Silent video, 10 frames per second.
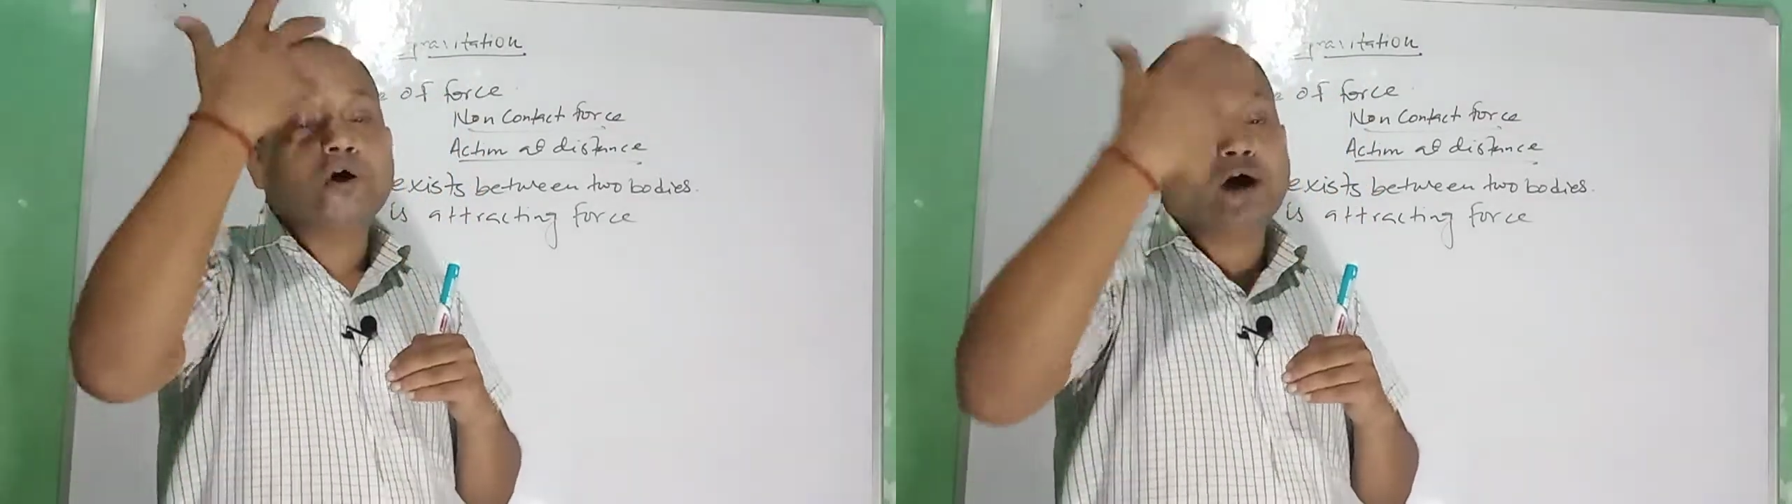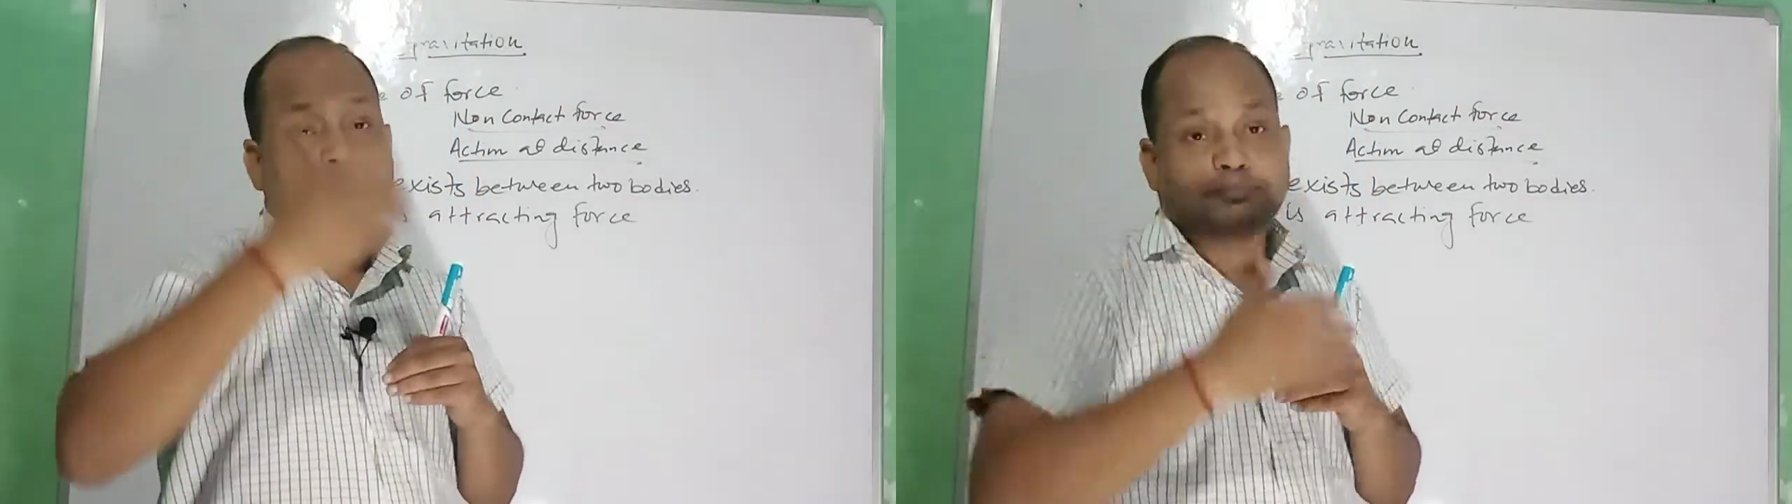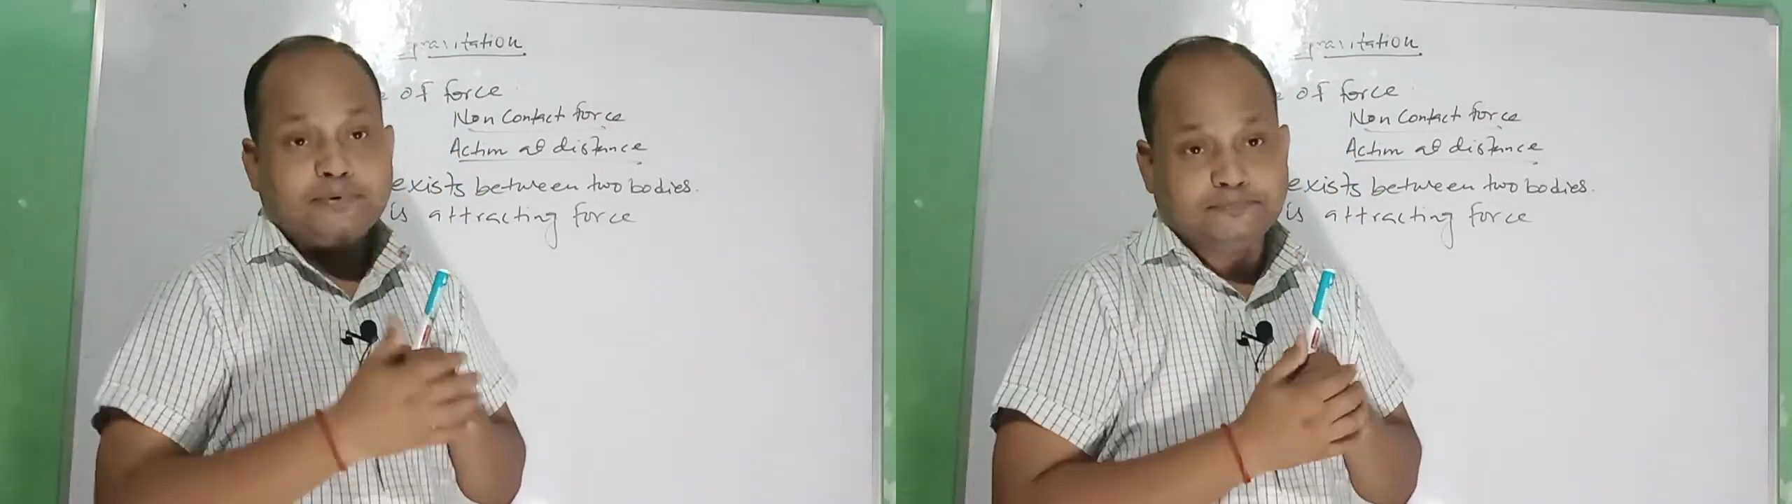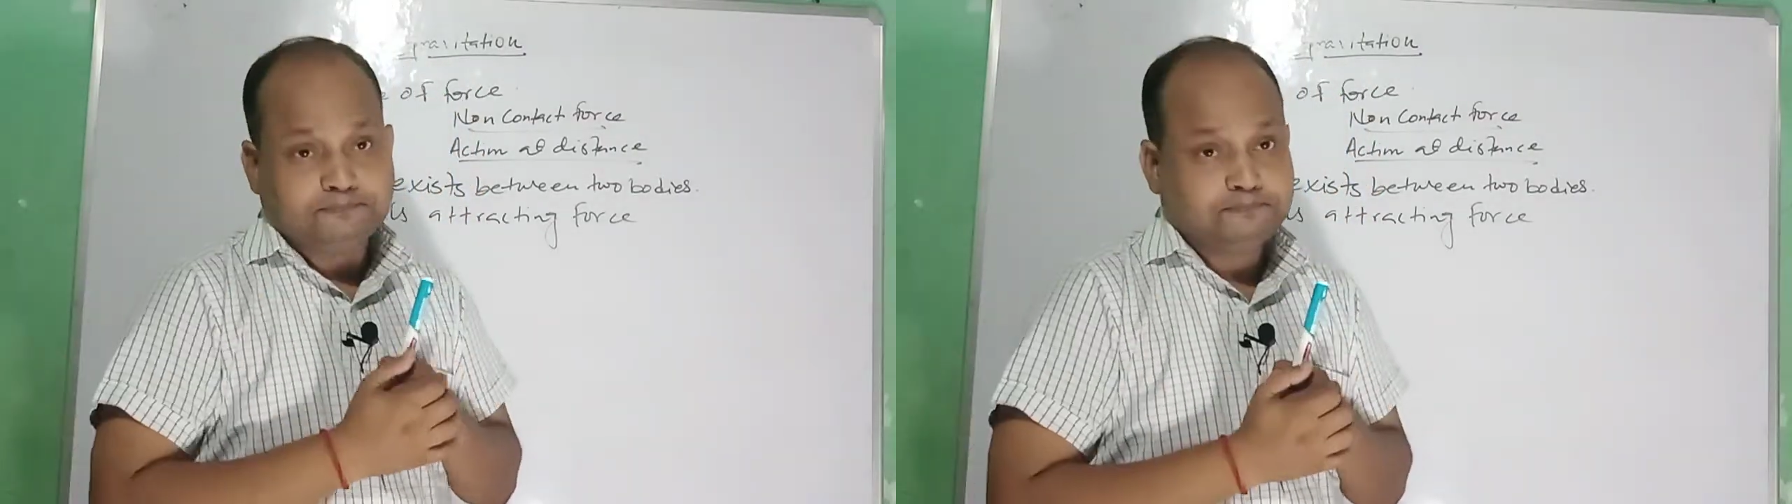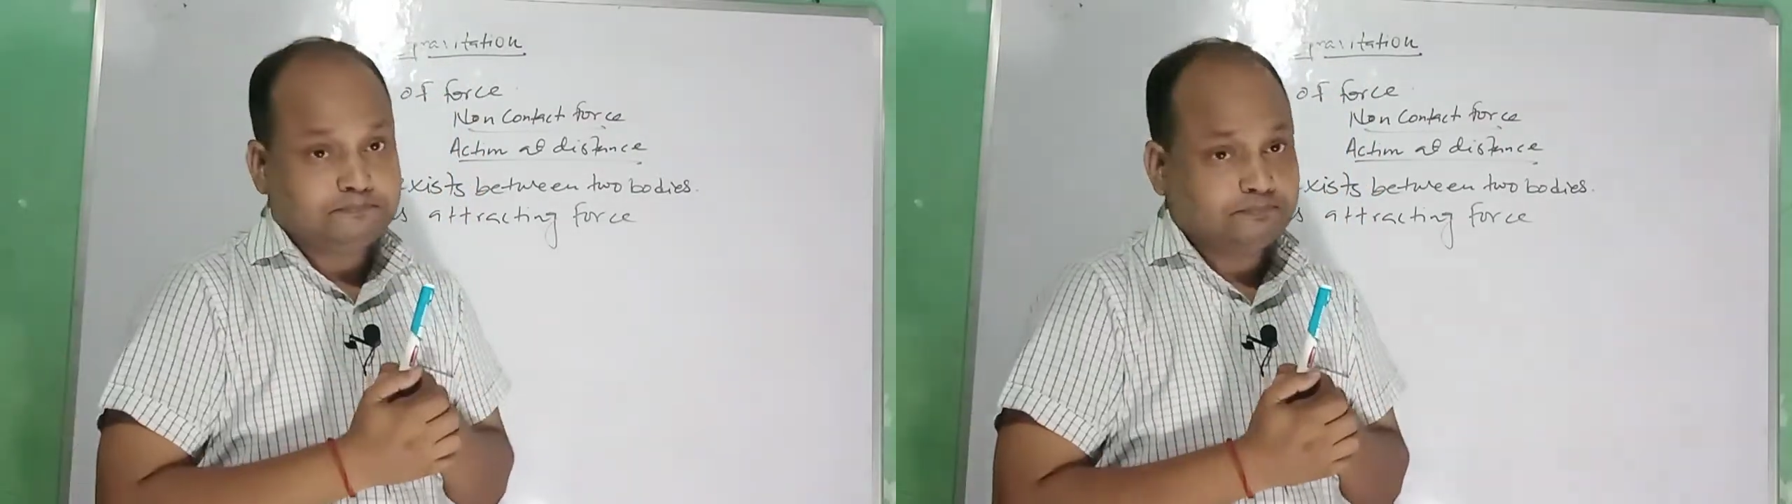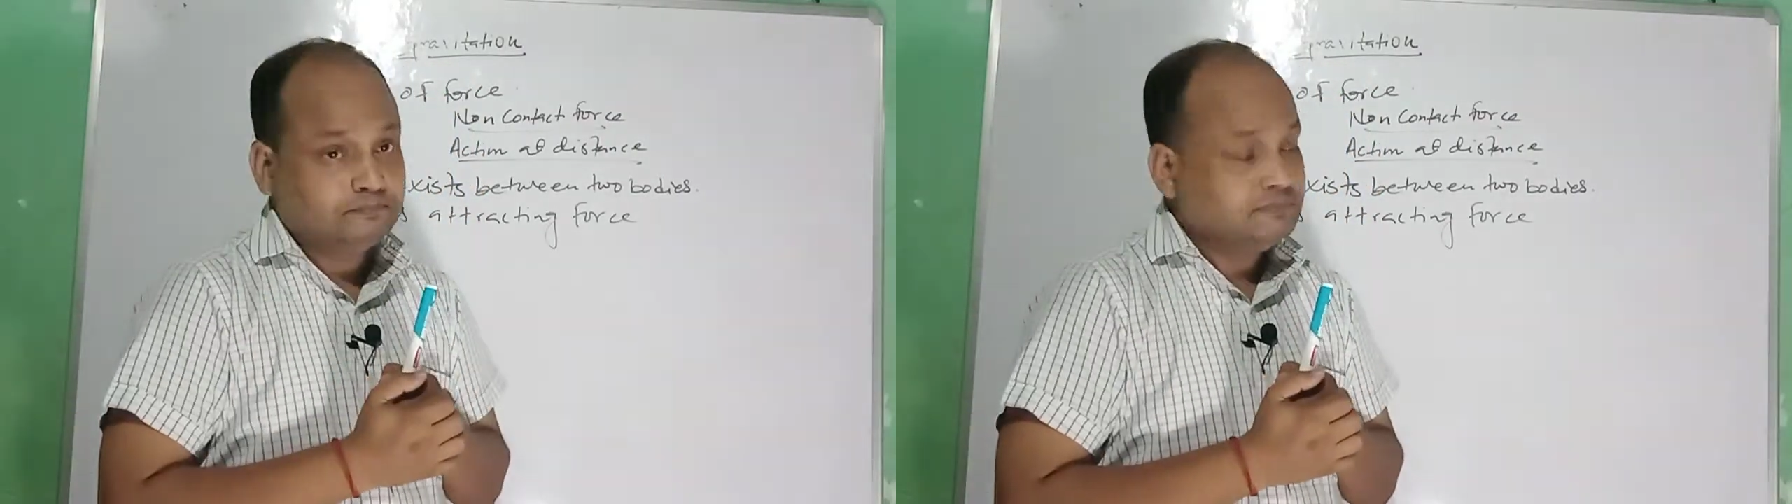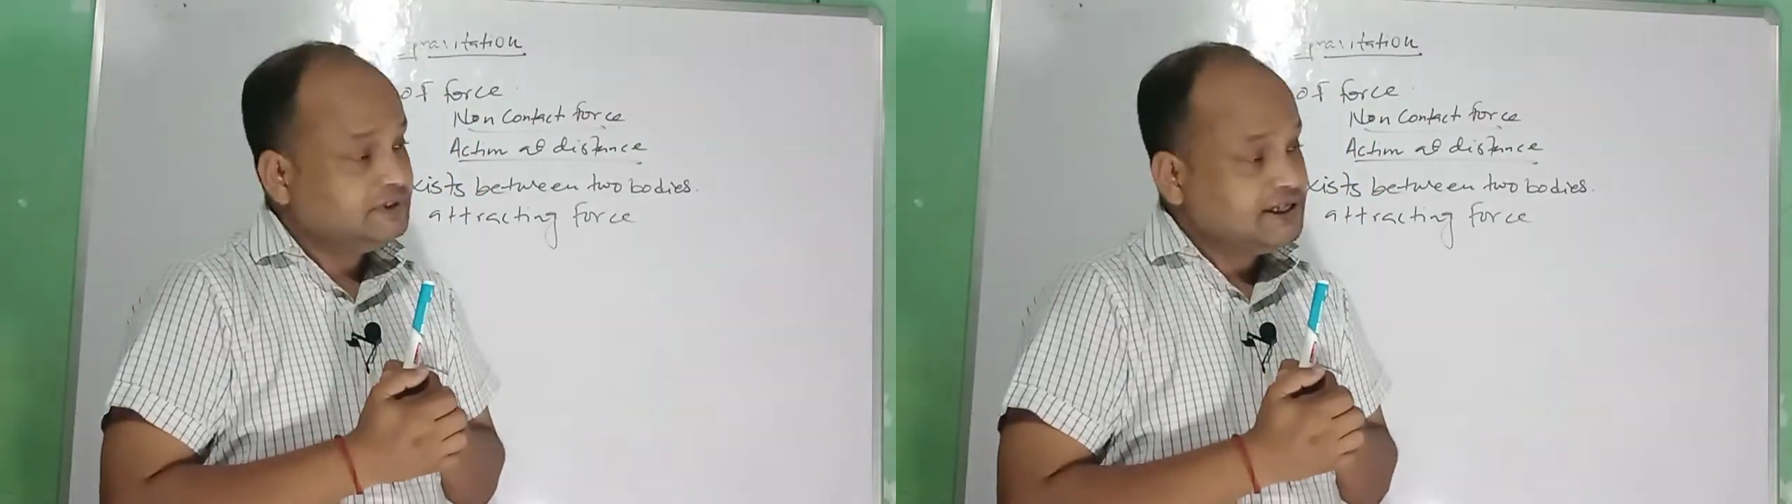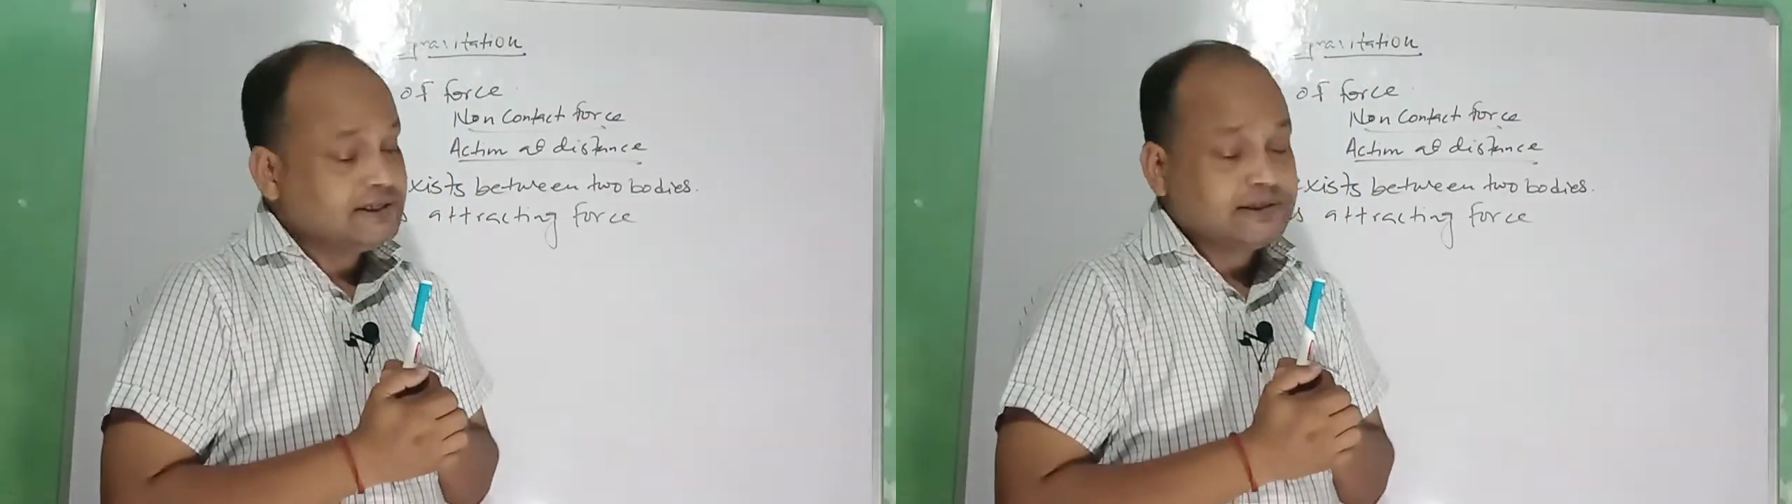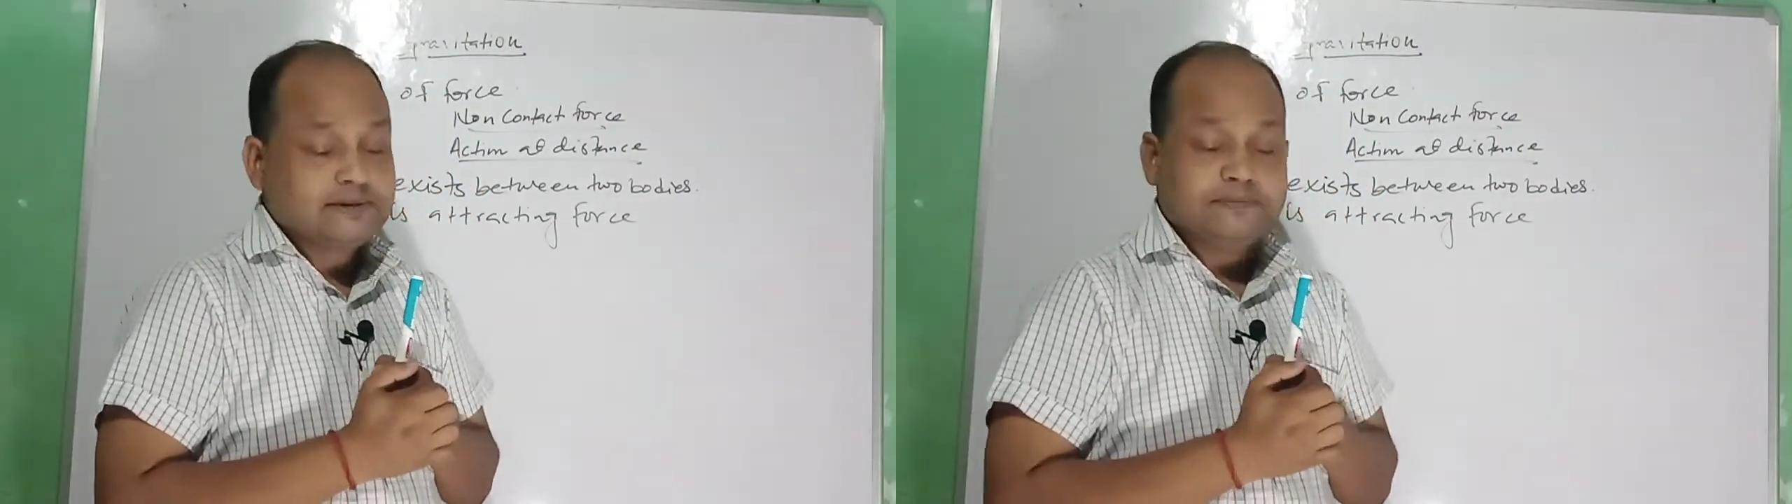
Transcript: up? Yes.